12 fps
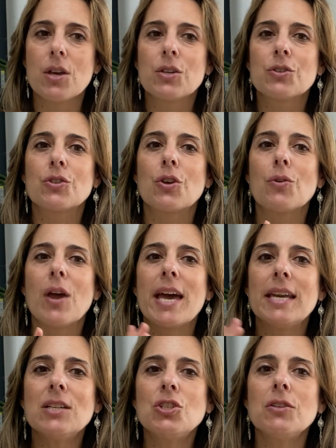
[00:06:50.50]
So
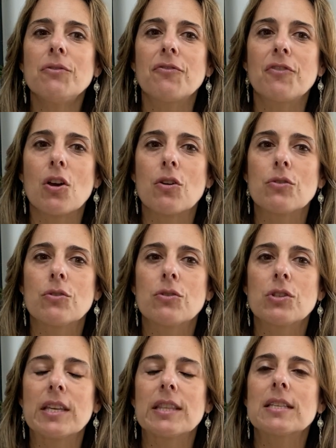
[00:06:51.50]
energy
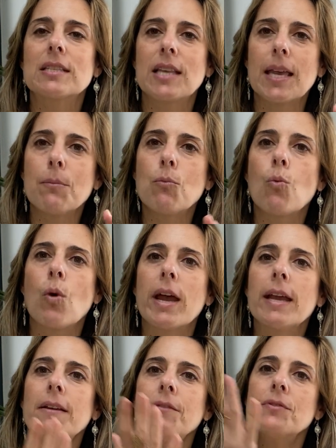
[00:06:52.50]
flows in the same
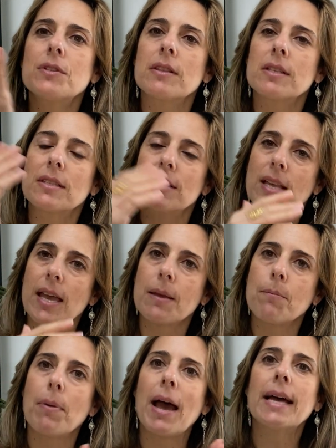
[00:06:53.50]
waves and the
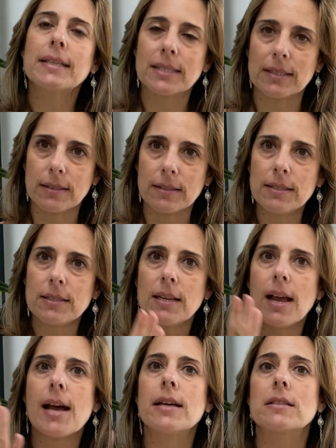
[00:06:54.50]
same patterns
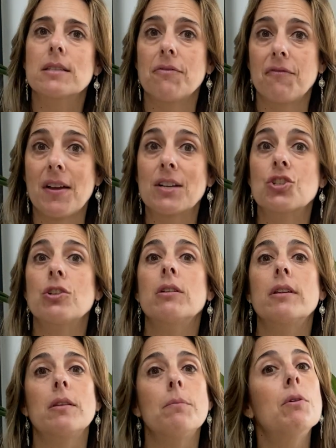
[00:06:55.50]
as the fascial
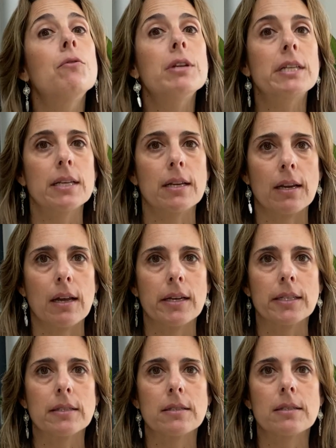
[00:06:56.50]
and the meridian
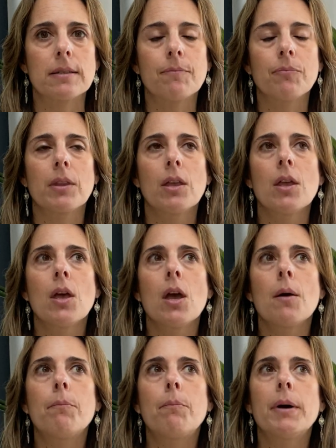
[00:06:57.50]
lines.
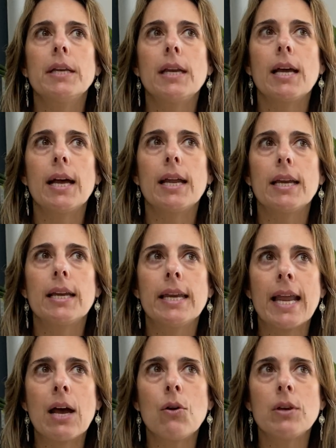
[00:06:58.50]
But
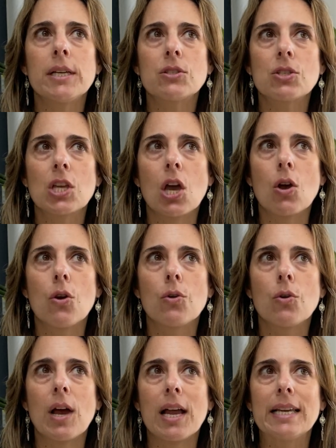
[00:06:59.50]
now let's
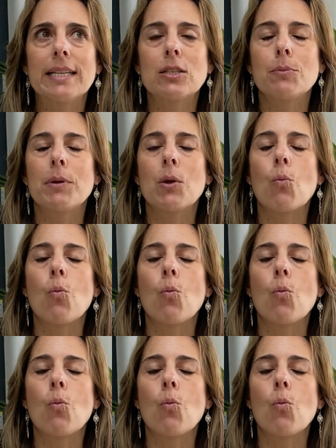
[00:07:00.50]
go a little bit